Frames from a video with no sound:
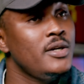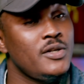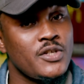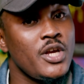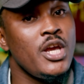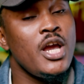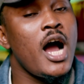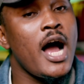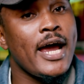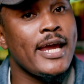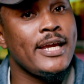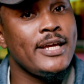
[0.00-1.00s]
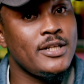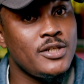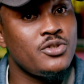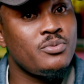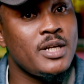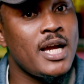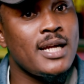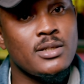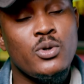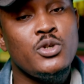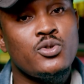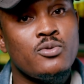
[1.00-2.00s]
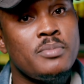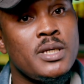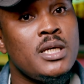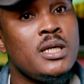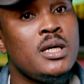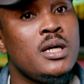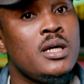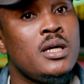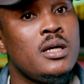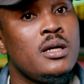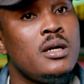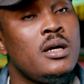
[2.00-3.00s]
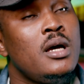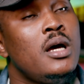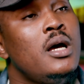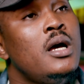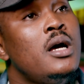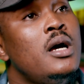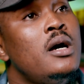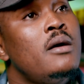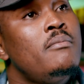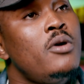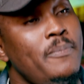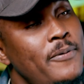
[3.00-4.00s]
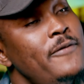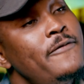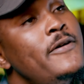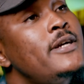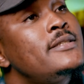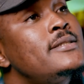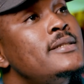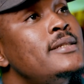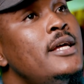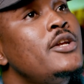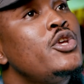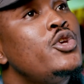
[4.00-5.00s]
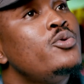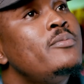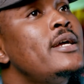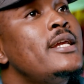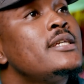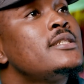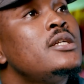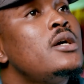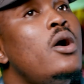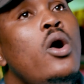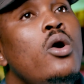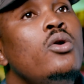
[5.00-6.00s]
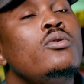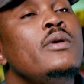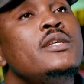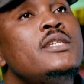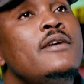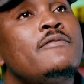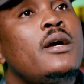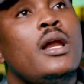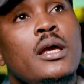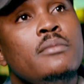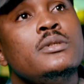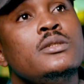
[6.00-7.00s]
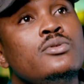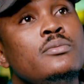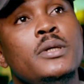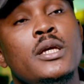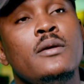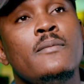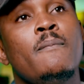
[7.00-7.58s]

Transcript: Is AI in this regard going to be more perfect than the human, as they always have claimed it to be?